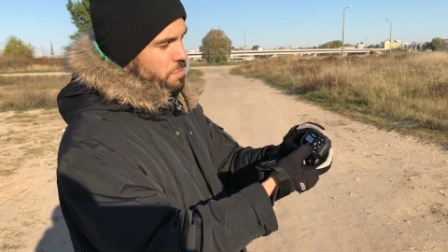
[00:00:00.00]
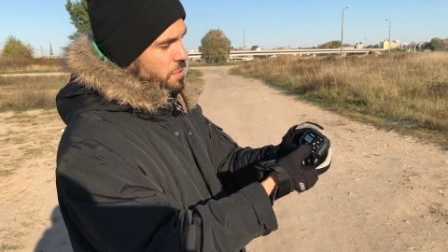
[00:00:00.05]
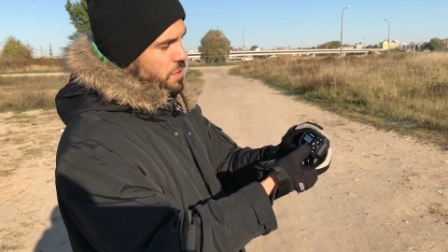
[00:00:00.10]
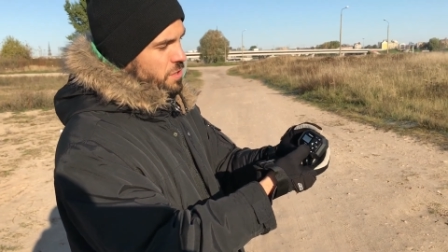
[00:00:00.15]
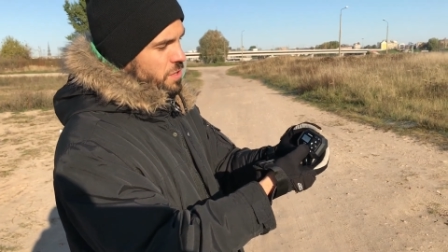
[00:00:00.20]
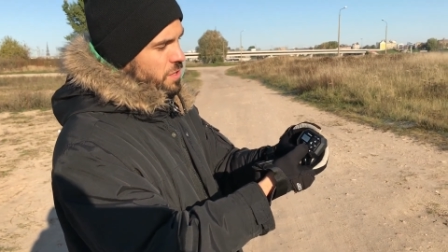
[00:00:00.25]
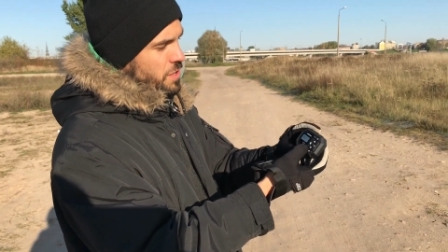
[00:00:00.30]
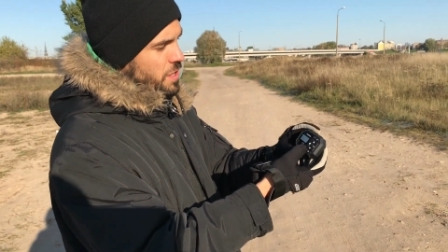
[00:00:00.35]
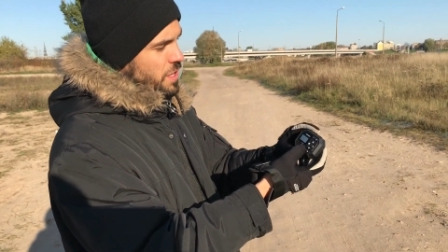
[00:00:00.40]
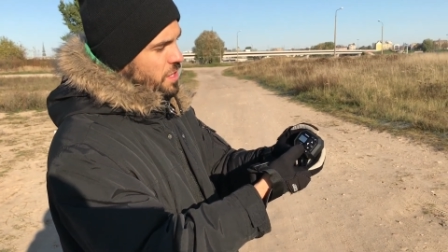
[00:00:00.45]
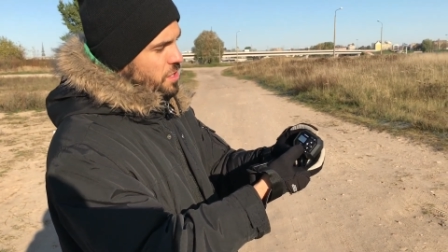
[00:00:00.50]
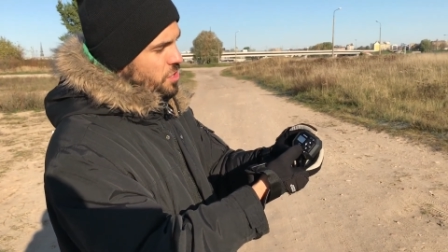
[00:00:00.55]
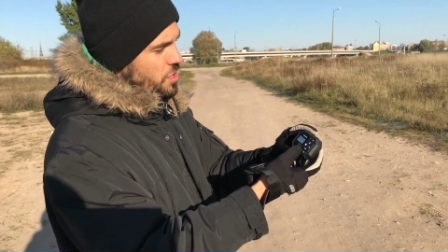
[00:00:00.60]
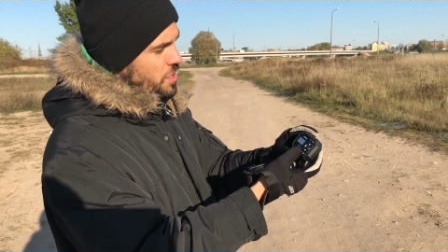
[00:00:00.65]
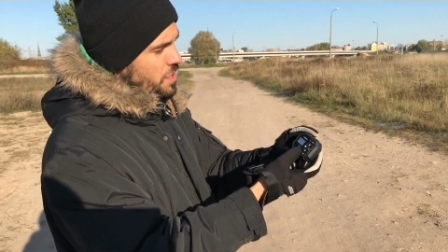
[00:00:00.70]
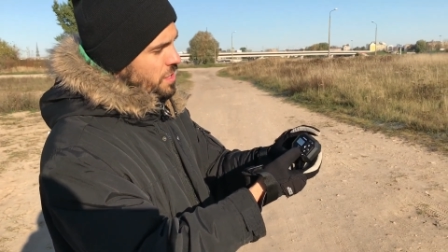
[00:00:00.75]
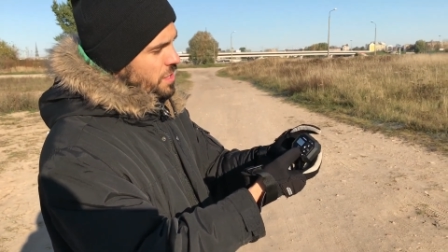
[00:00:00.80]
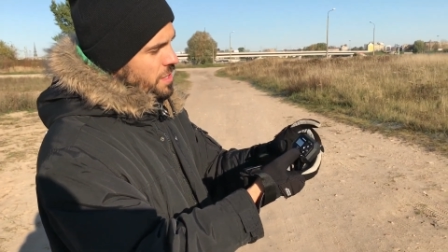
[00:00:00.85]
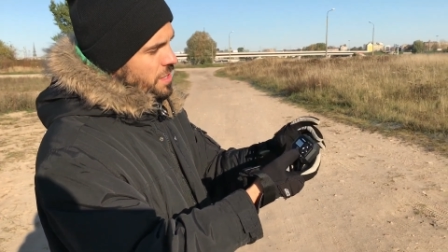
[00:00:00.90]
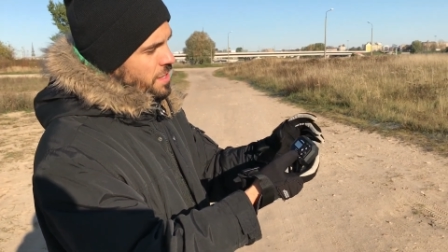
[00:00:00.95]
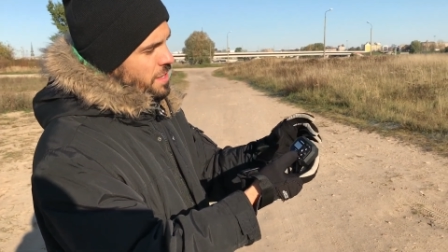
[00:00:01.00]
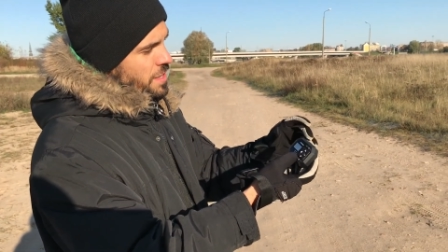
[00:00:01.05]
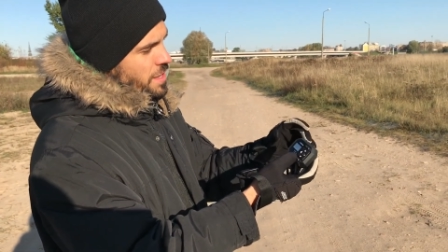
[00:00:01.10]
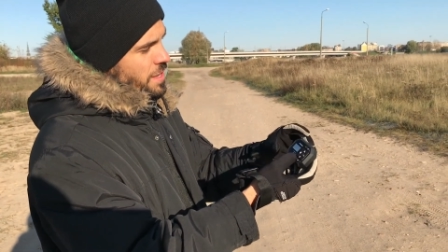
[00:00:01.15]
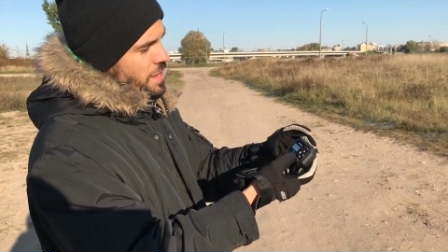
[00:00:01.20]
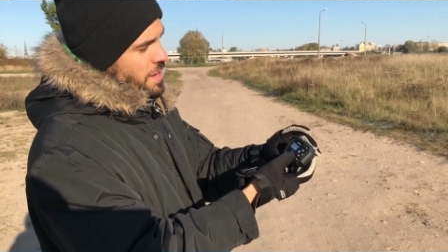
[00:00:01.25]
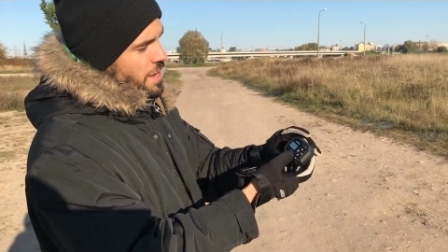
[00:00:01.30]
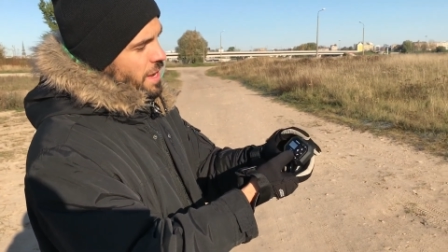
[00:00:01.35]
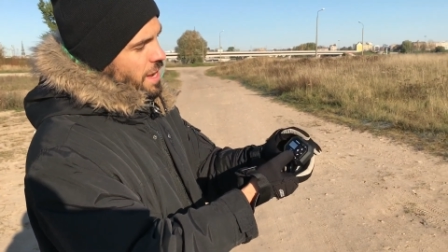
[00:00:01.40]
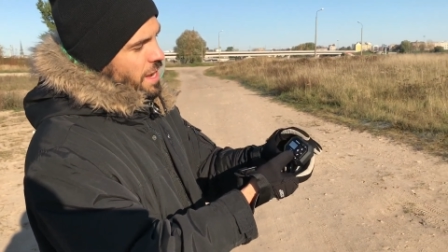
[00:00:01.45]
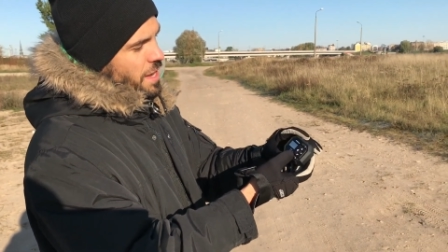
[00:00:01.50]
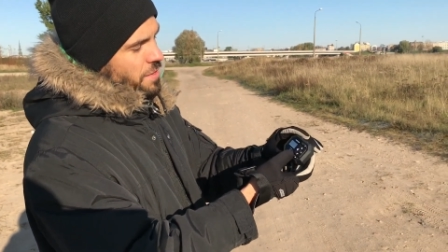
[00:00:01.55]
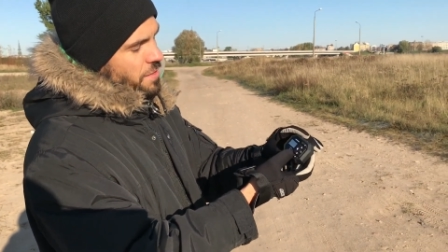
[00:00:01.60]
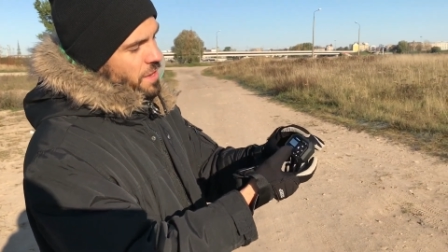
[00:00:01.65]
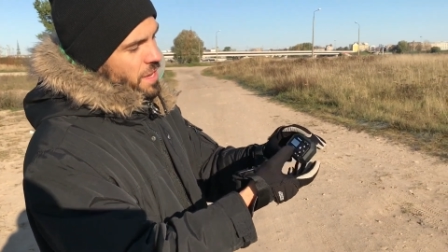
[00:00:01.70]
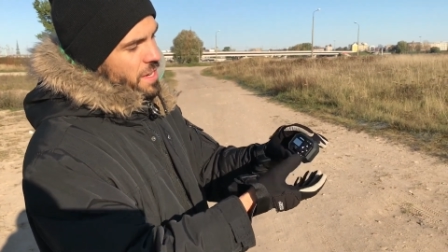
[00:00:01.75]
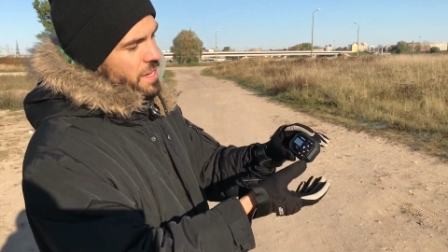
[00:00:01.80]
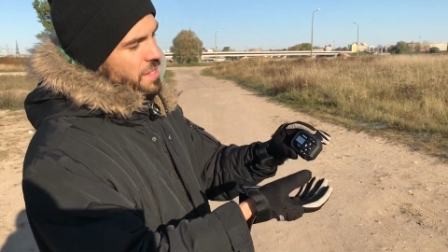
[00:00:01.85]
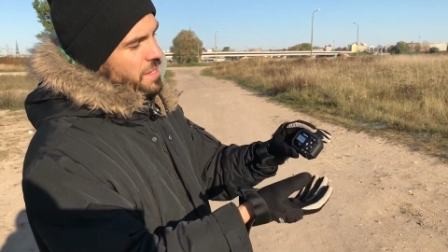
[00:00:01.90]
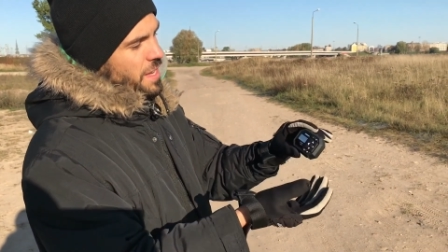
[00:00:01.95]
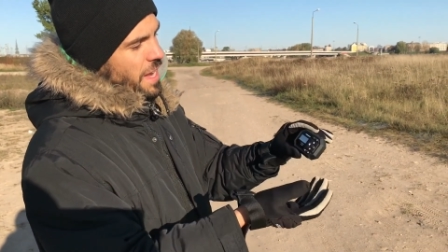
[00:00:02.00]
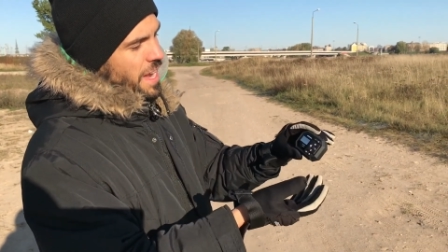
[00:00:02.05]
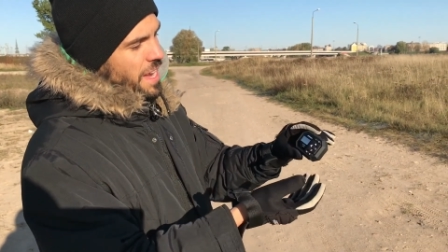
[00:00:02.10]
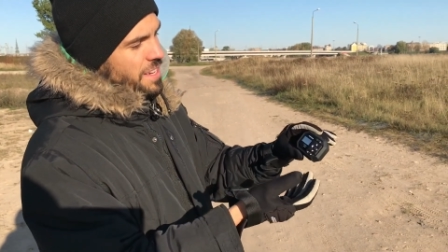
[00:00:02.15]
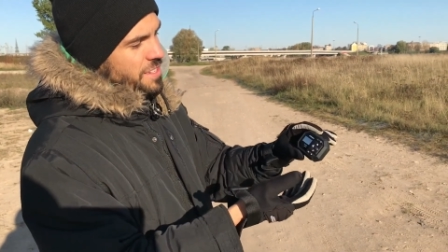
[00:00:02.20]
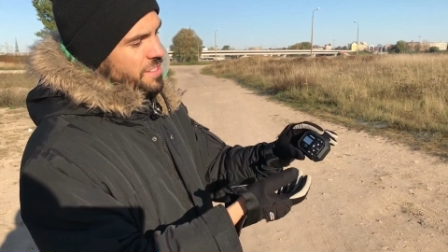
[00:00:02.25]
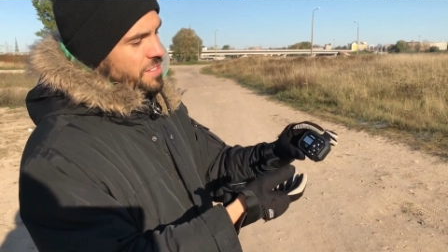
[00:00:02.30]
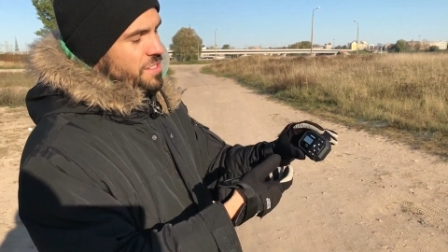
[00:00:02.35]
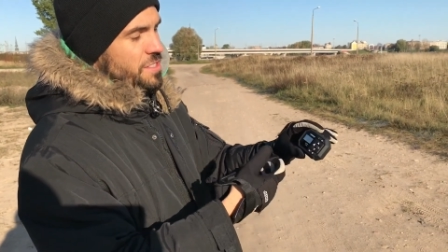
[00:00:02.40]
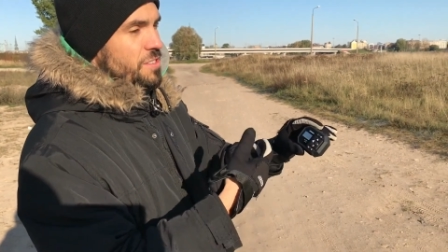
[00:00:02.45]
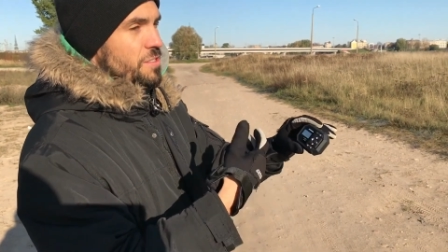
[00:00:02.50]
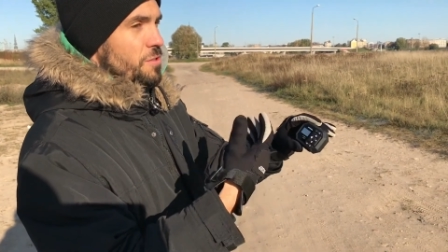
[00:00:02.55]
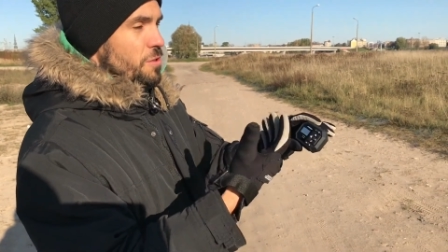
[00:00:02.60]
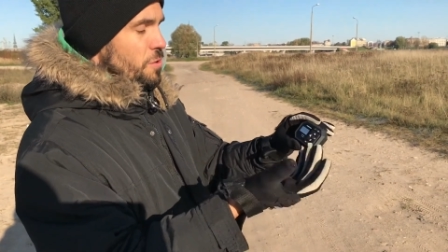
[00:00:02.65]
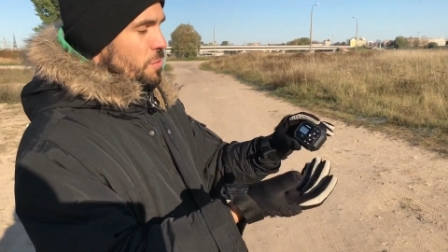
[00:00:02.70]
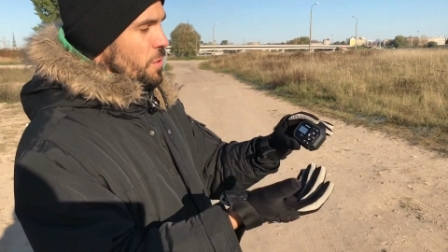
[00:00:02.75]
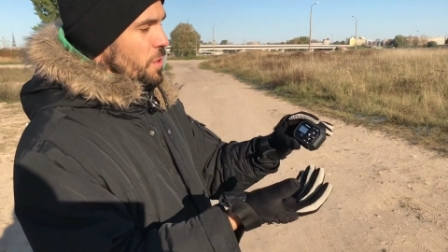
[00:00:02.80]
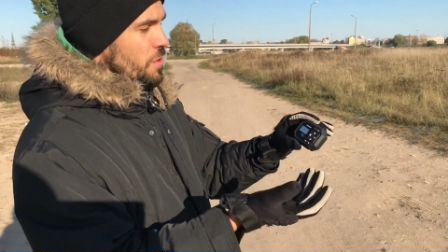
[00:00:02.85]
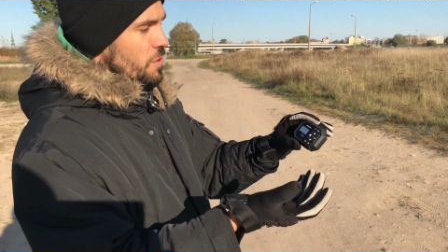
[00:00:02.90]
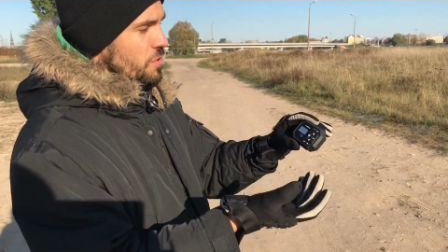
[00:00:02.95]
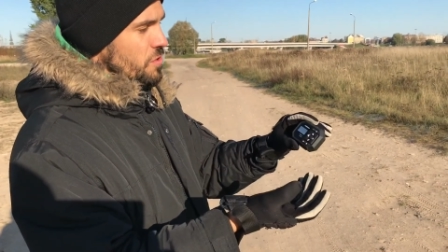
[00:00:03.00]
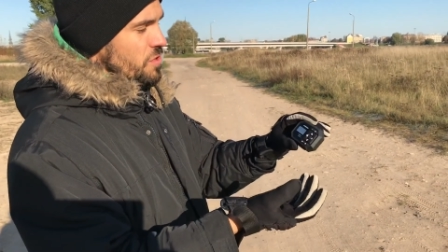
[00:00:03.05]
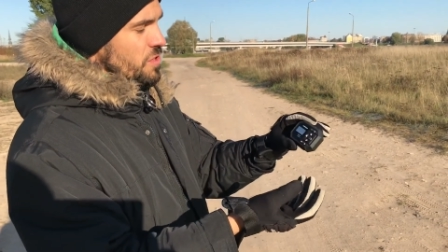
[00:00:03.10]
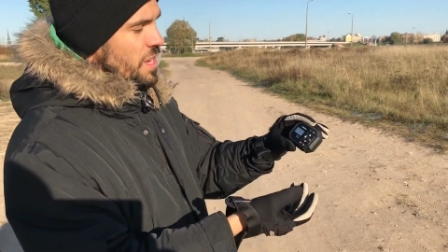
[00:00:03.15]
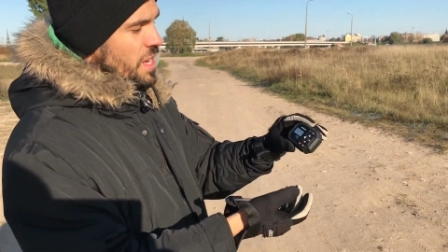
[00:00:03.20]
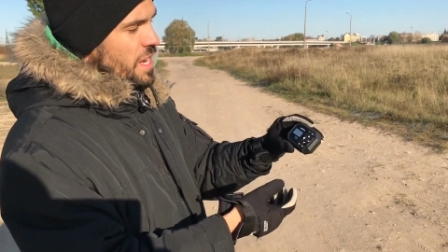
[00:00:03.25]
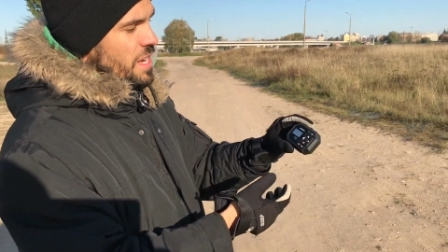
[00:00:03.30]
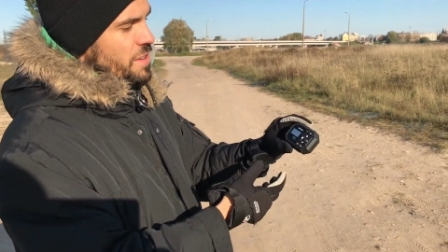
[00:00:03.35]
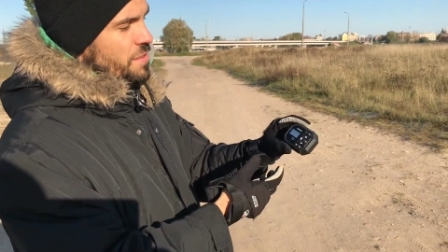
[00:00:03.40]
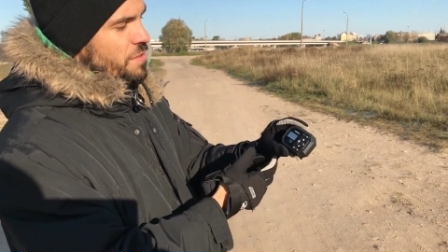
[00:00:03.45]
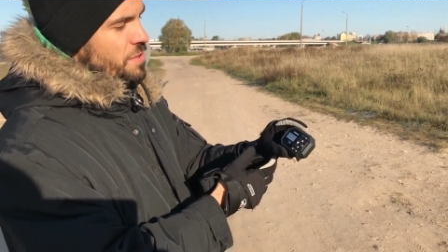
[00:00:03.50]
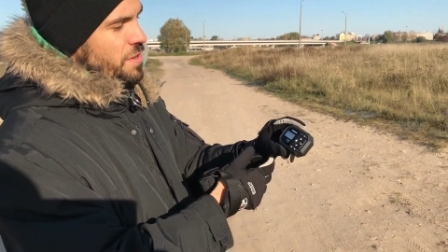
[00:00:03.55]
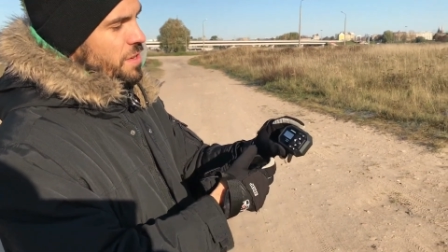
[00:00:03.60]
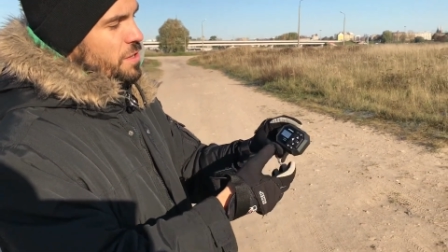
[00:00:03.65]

presentation, and then it asks, do you want to save?